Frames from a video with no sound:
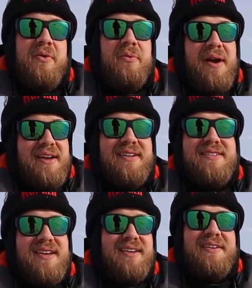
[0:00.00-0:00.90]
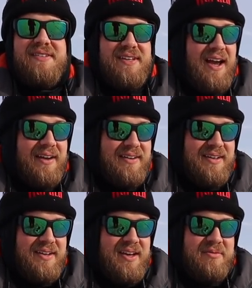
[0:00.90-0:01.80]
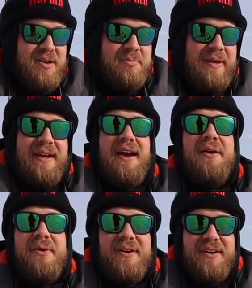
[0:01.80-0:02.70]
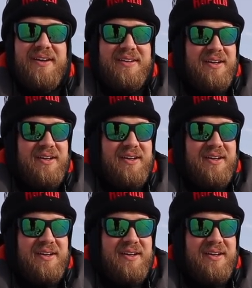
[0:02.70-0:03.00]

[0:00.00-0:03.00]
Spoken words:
waiting to take your shot. It might be an hour, and then